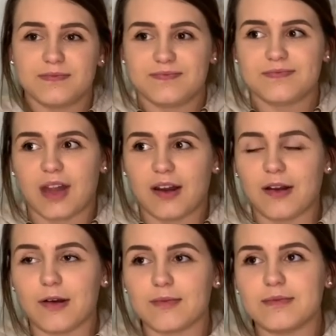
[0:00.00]
I don't
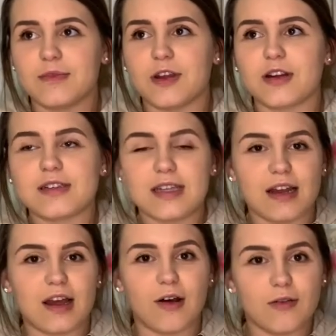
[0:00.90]
know, learn to say
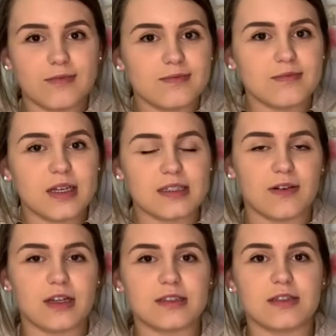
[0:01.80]
no as
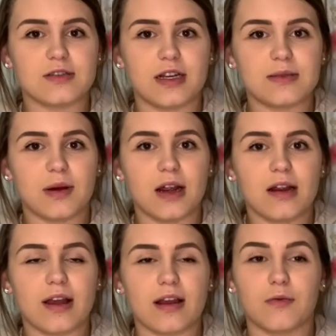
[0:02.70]
far as the stress part.
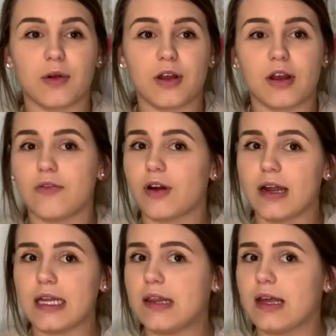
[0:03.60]
That could really go for
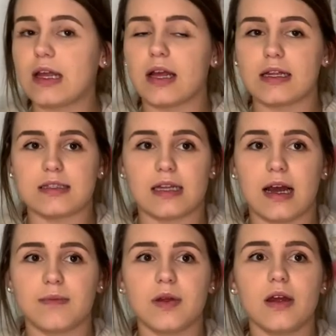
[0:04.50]
anything. Like,
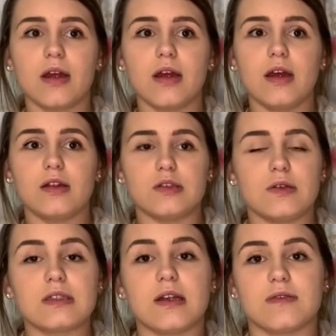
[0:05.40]
stop
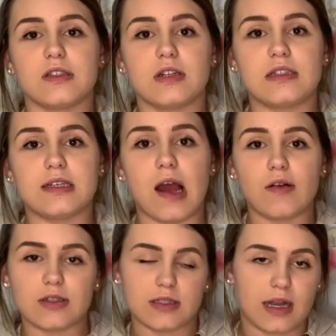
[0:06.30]
doing stuff to stress you
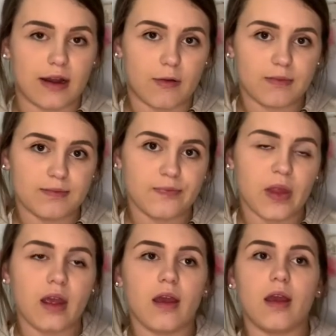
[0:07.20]
out. Just say no.
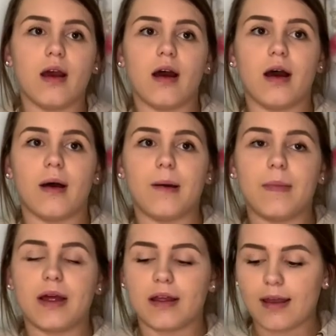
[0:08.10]

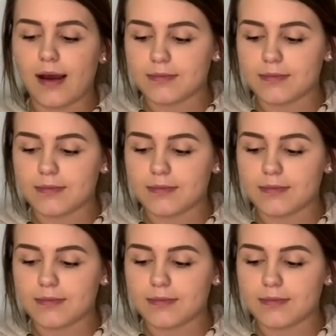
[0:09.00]
Yeah.